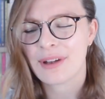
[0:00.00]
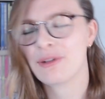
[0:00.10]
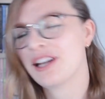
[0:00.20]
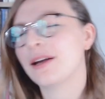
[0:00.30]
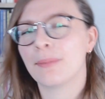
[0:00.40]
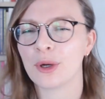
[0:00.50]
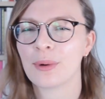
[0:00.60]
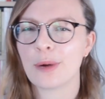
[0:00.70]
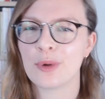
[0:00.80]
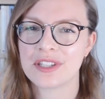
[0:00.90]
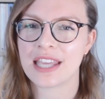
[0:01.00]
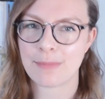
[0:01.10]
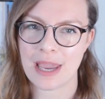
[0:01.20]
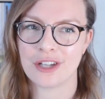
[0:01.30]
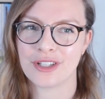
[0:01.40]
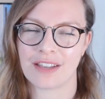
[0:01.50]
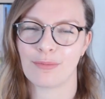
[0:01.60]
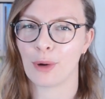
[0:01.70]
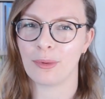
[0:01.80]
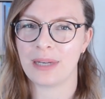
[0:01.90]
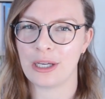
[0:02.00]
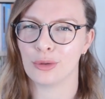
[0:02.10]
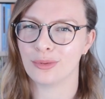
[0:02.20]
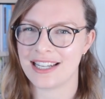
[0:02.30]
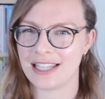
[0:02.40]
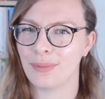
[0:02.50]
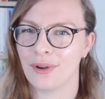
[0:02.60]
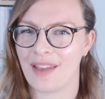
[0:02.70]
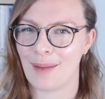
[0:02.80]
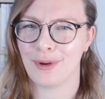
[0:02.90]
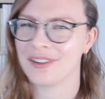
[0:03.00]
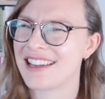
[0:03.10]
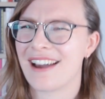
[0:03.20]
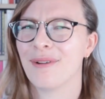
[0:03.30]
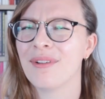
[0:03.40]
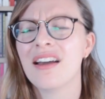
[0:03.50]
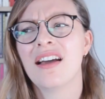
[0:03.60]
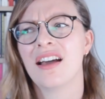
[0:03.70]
reading a book where I would skip pages, I probably already put that book down.